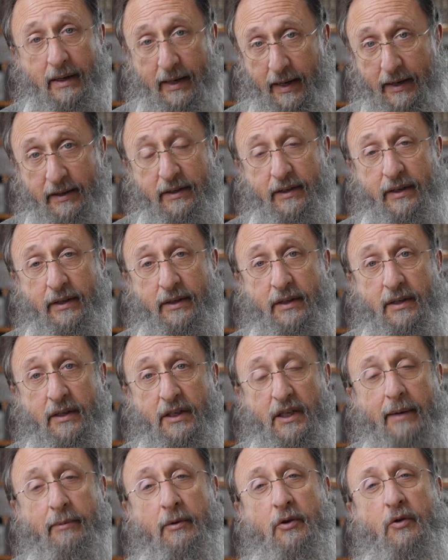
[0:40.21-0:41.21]
in Exodus
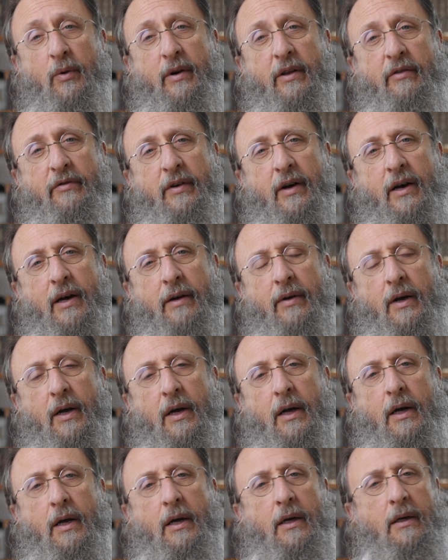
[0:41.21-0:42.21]
chapter twenty-five,
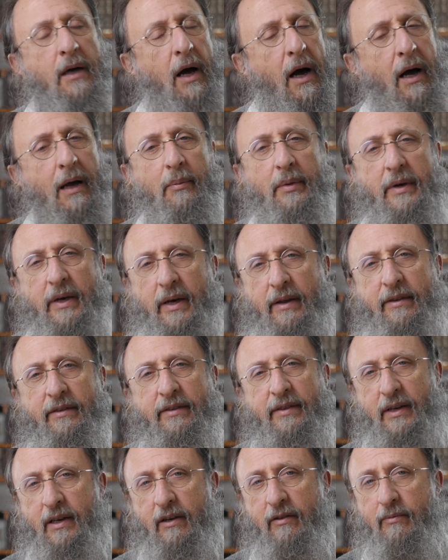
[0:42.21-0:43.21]
God begins
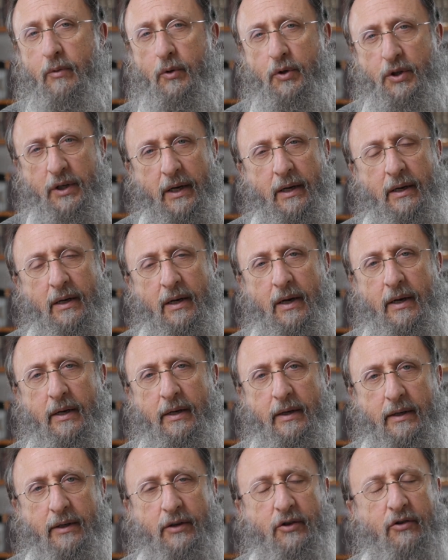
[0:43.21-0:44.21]
to give Moshe
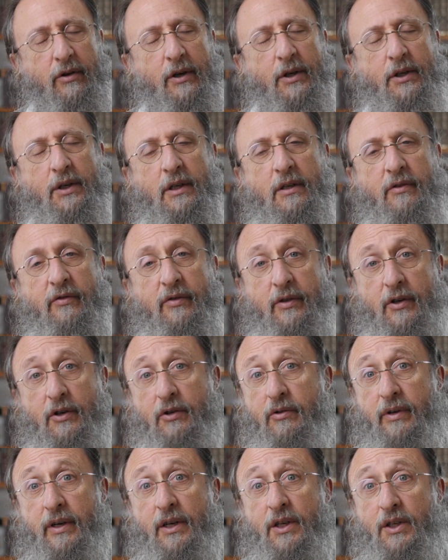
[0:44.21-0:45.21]
instructions for the
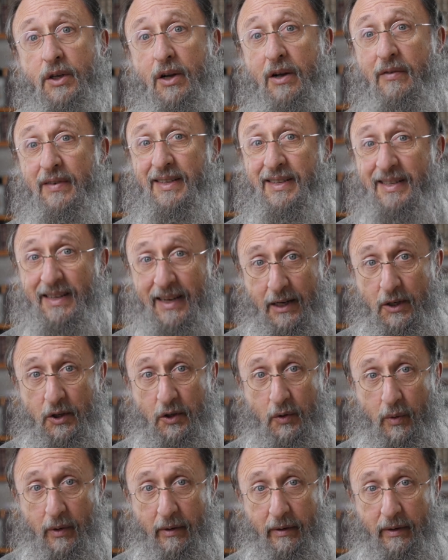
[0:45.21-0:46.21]
creation of a
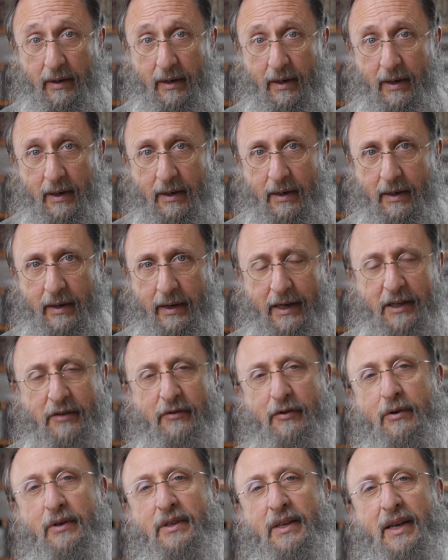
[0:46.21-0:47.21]
sanctuary. As
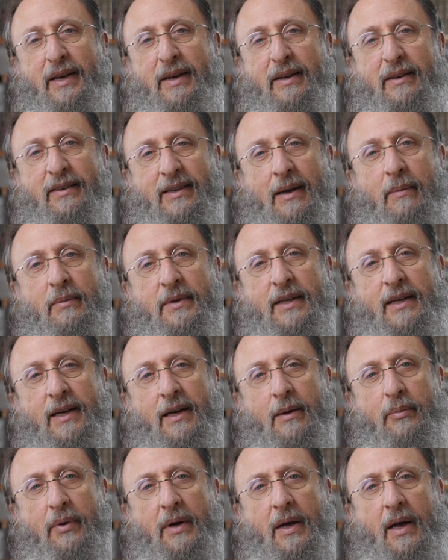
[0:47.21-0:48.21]
verse eight sums it
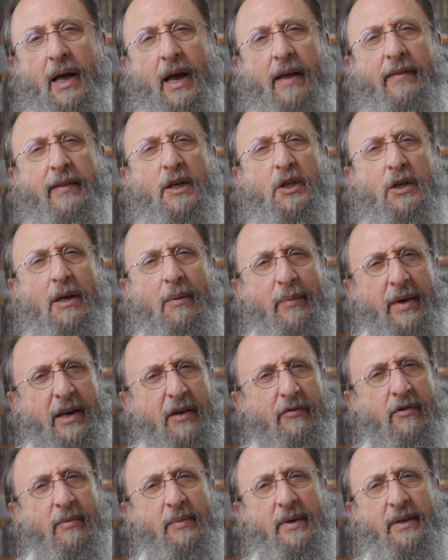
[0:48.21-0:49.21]
up, "And they shall
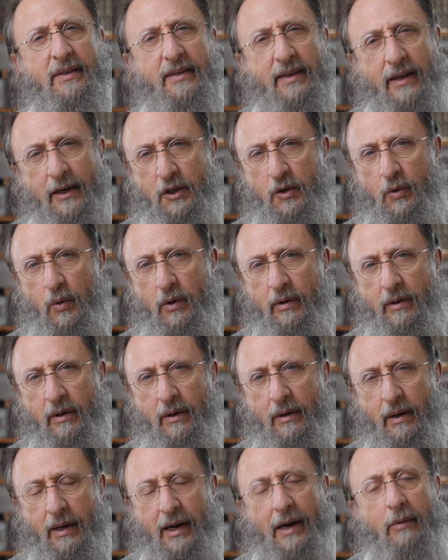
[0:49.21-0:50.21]
make for me a
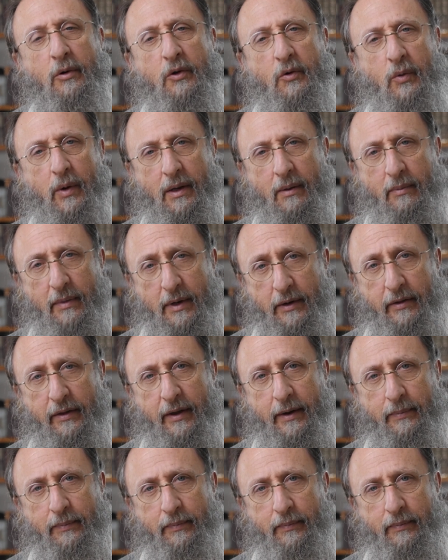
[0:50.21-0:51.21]
sanctuary, and I will dwell among
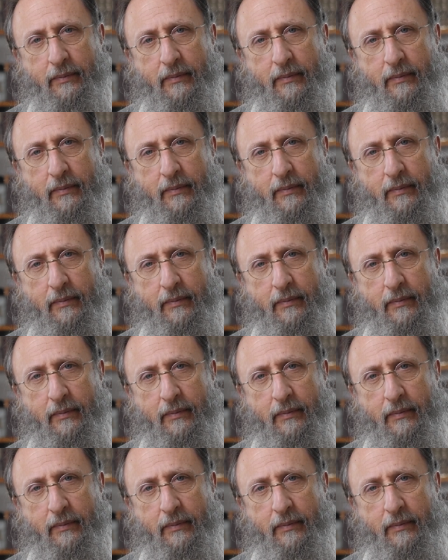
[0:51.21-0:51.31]
them."